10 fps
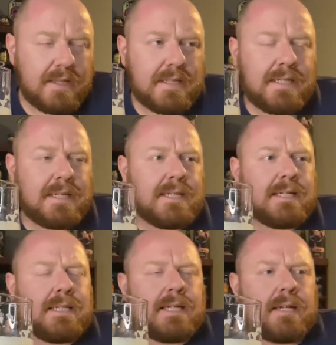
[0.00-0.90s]

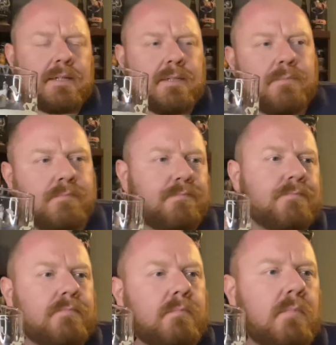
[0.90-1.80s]

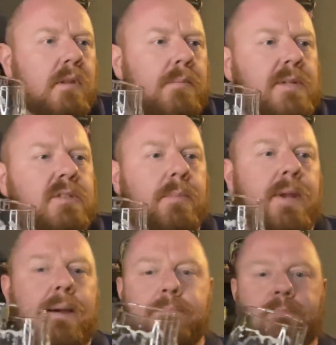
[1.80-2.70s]
me top it
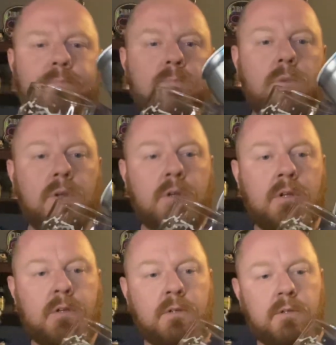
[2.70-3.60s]
up.
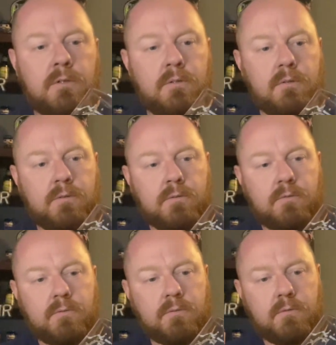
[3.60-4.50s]

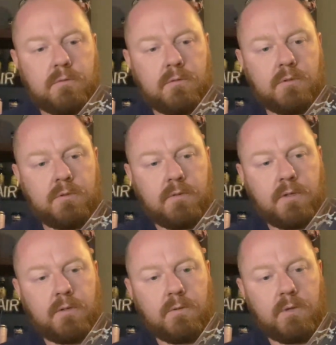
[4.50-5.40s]
So I'll
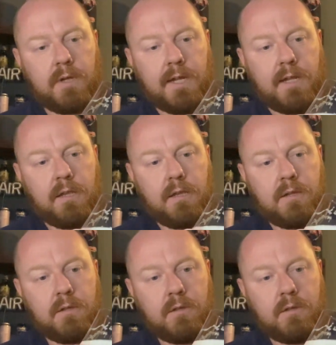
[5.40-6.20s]
get all of that in